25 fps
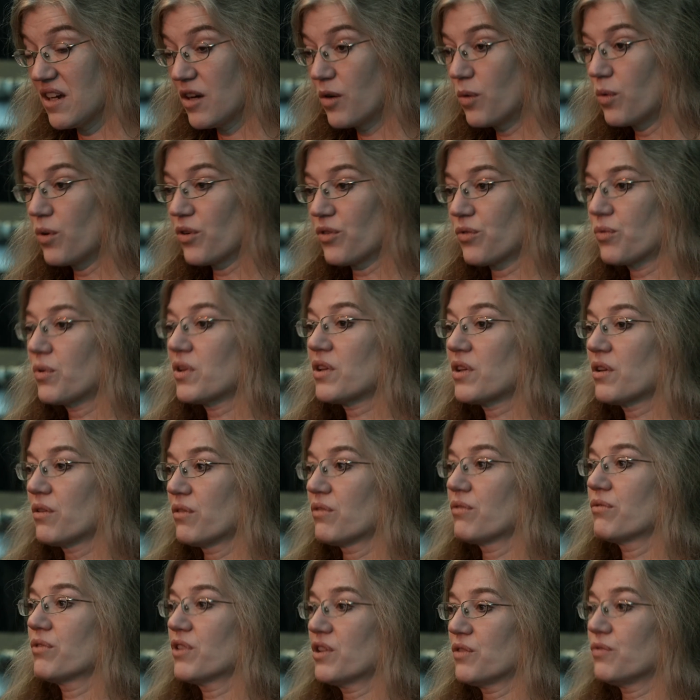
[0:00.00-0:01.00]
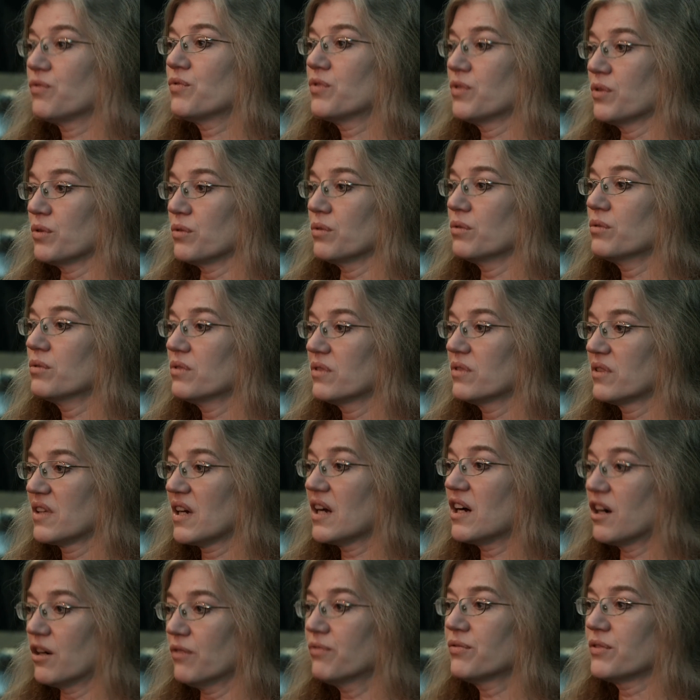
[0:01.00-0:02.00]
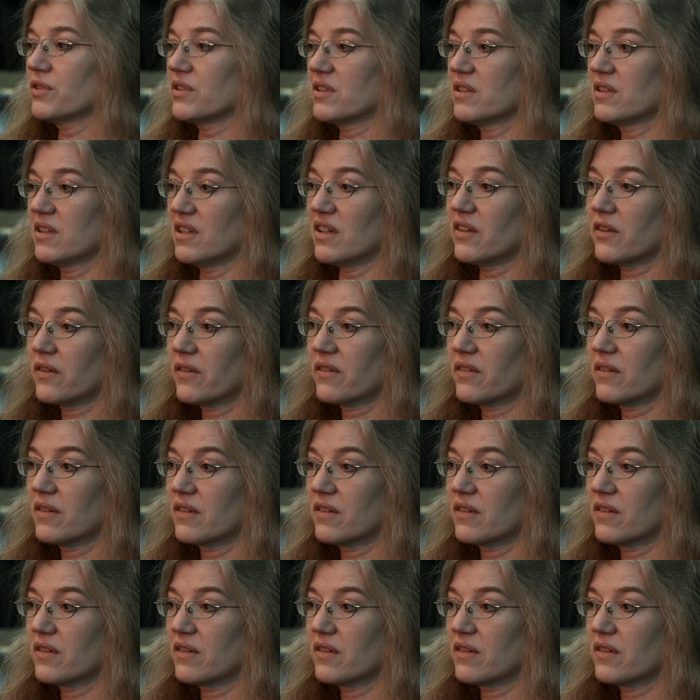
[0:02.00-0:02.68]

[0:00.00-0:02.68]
was one of the very few that offered this.